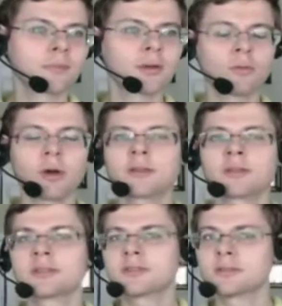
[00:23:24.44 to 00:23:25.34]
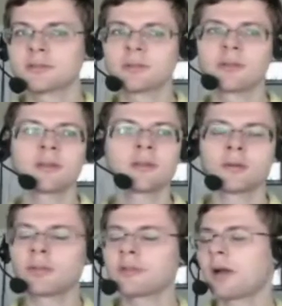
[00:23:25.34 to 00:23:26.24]
what's,
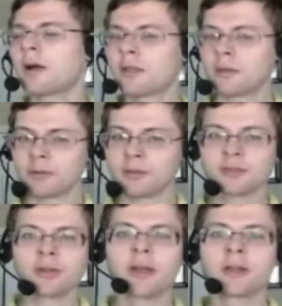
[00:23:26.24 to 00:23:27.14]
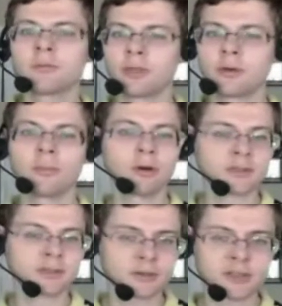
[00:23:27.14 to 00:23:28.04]
that argument that you had with your
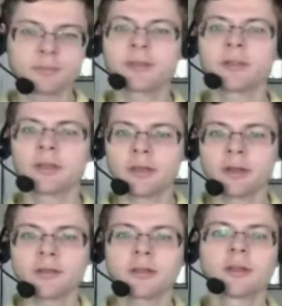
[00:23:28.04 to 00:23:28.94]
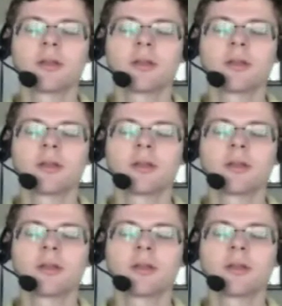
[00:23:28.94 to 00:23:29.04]
boss, or something like that.